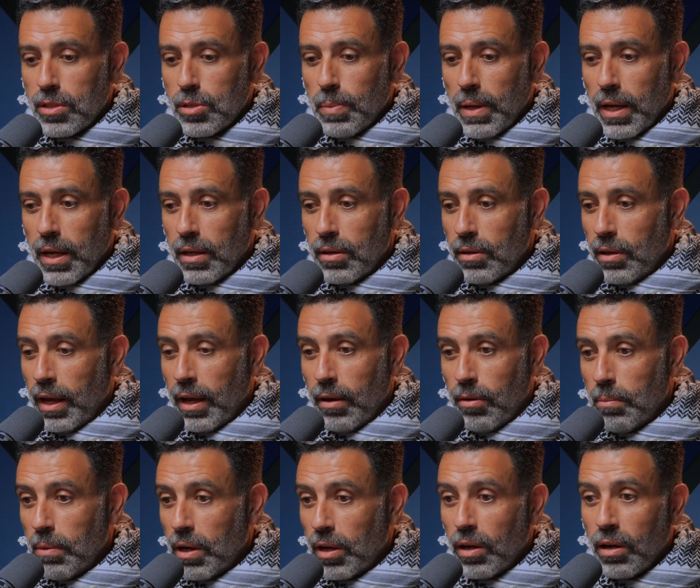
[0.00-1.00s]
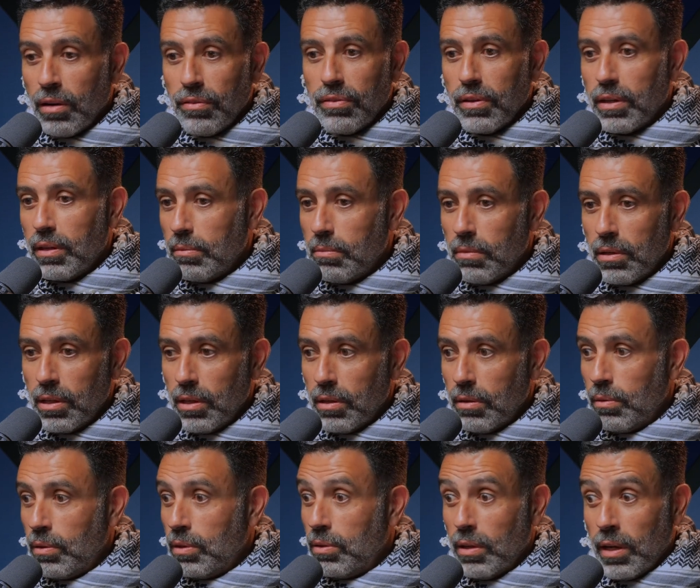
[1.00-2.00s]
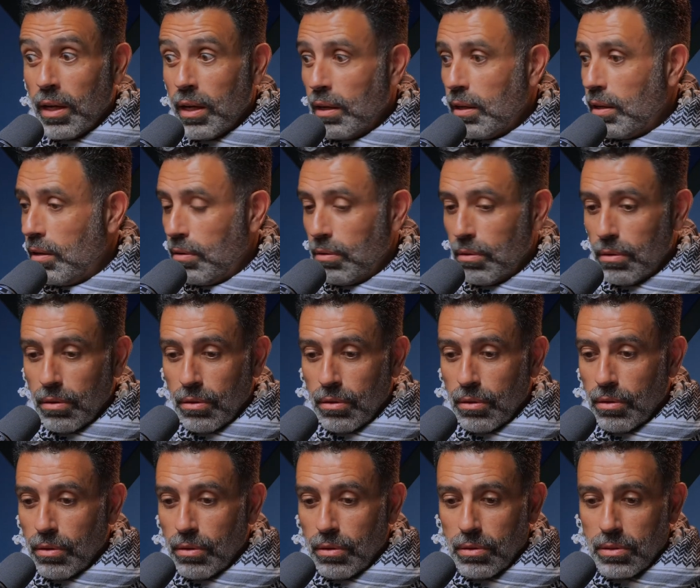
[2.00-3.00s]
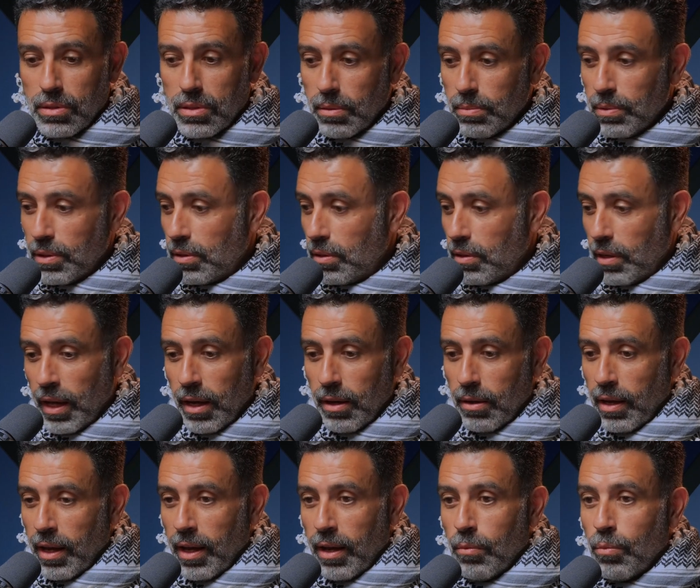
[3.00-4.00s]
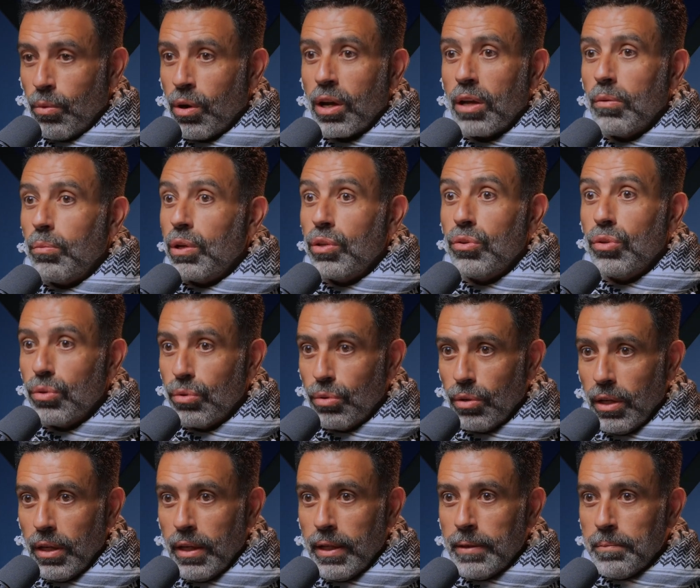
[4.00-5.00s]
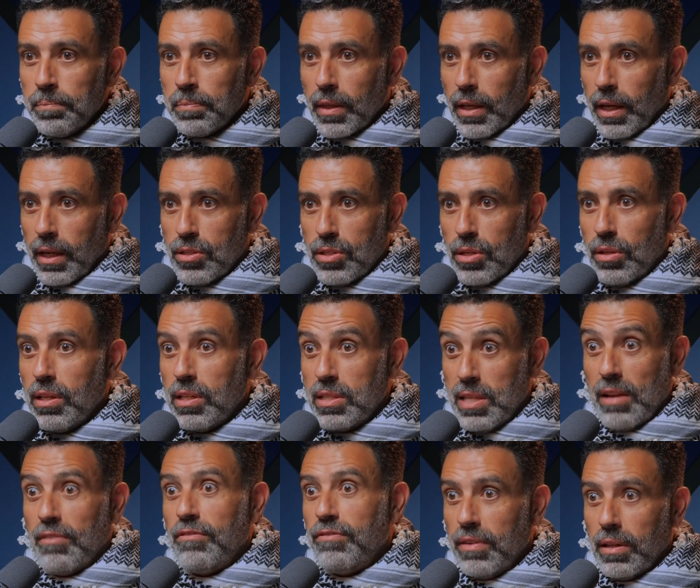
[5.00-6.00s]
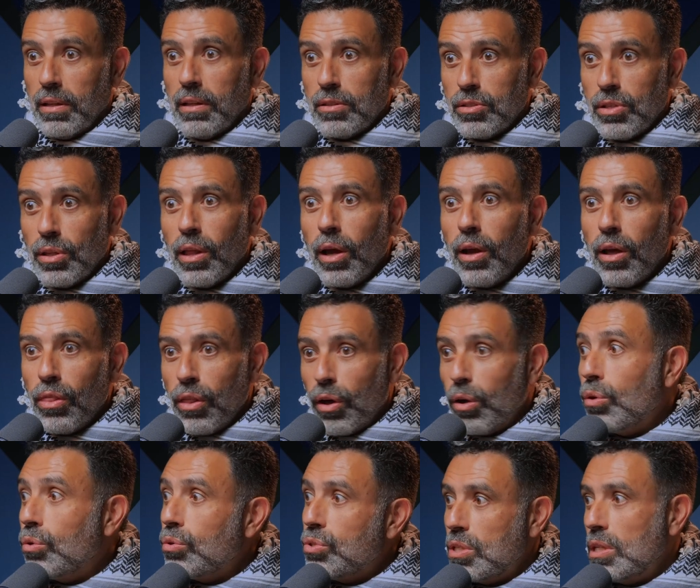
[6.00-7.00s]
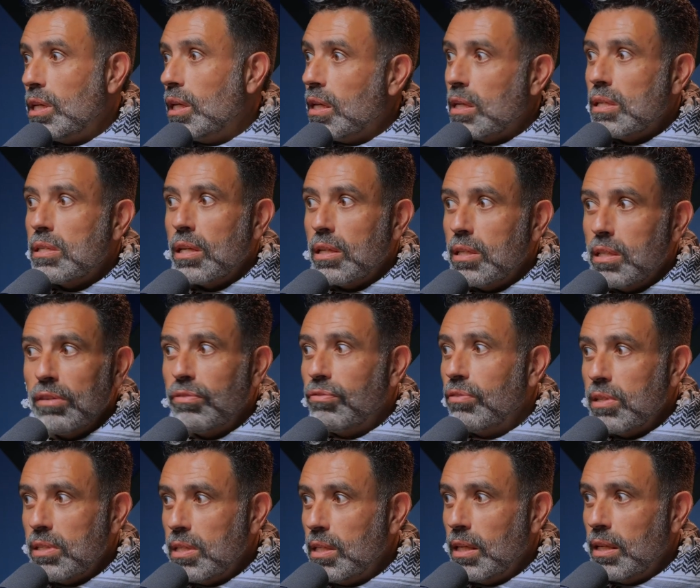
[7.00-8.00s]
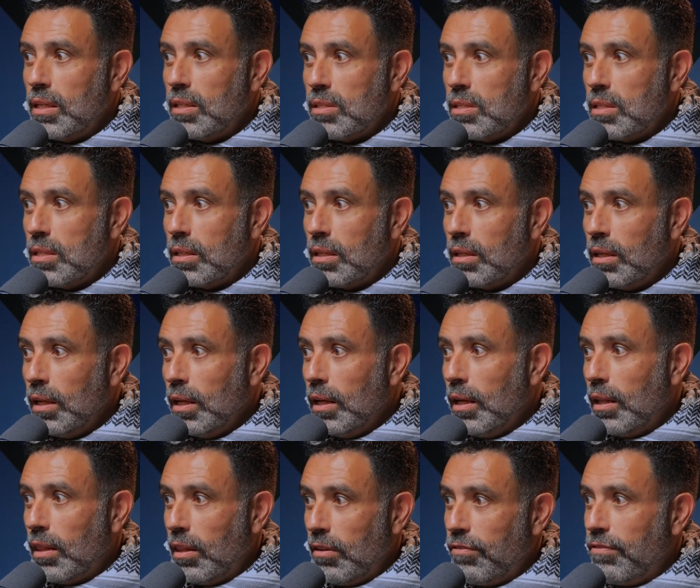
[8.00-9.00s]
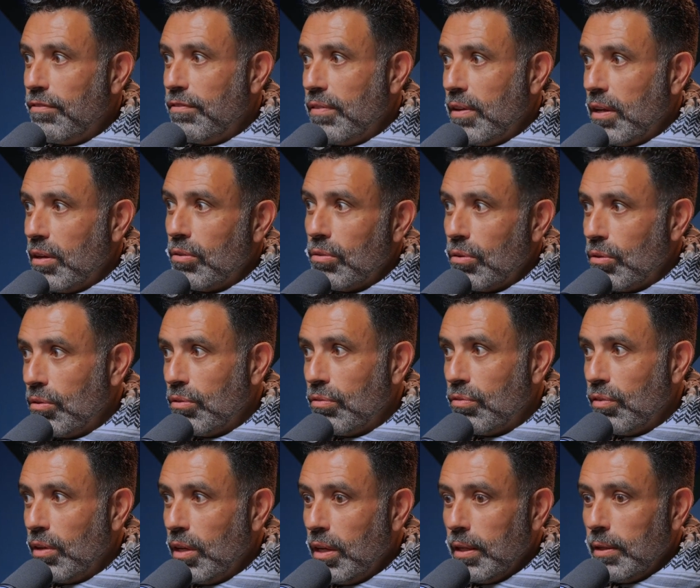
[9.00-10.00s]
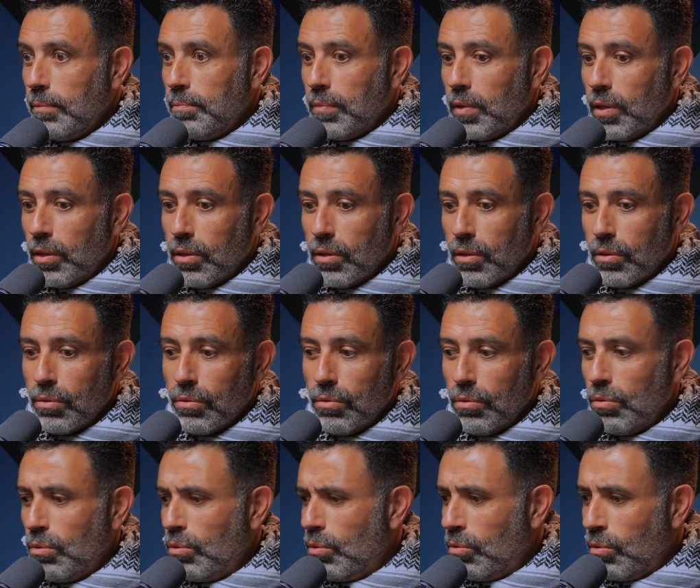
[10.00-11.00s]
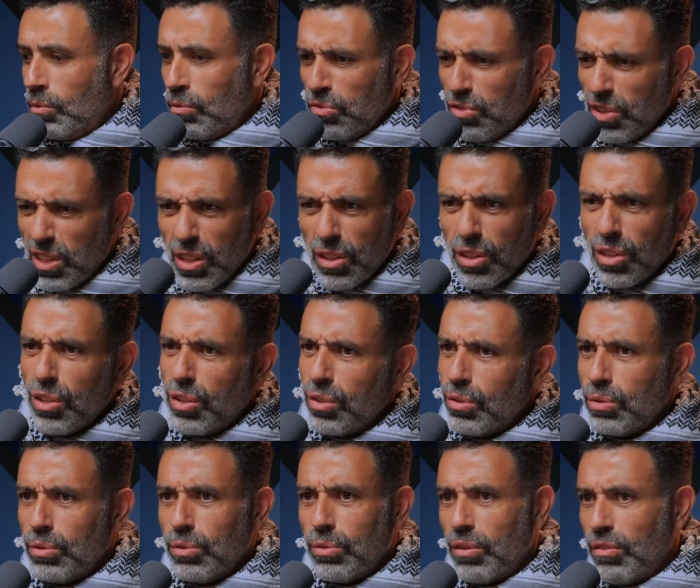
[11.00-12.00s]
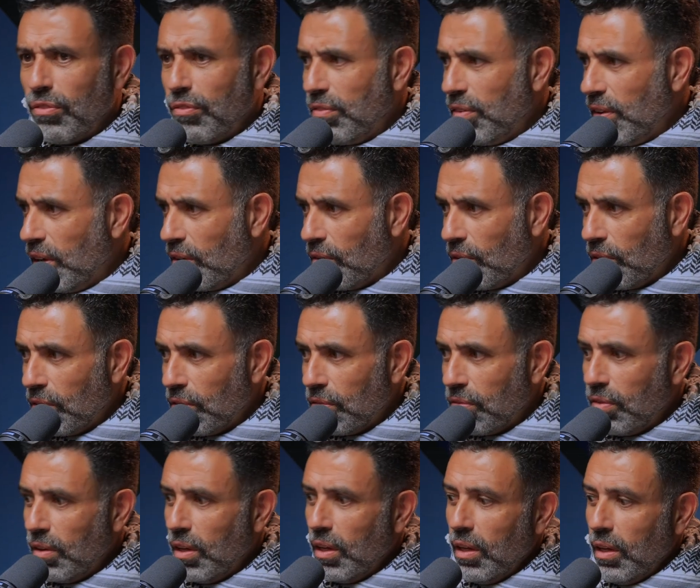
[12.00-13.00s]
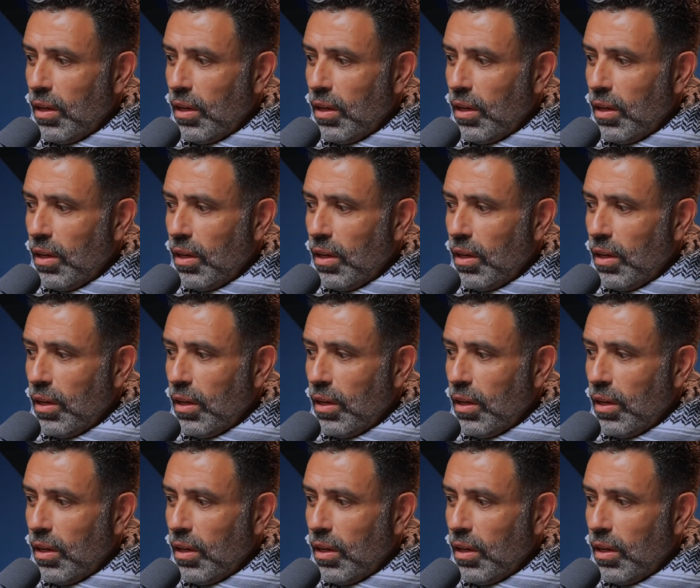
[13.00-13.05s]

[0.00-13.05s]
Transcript: pain, or how I might offer, a dua or sabr, what can we do? Yeah. And so there's that feeling. So those tears are different tears to the fear of, ridicule or the fear of,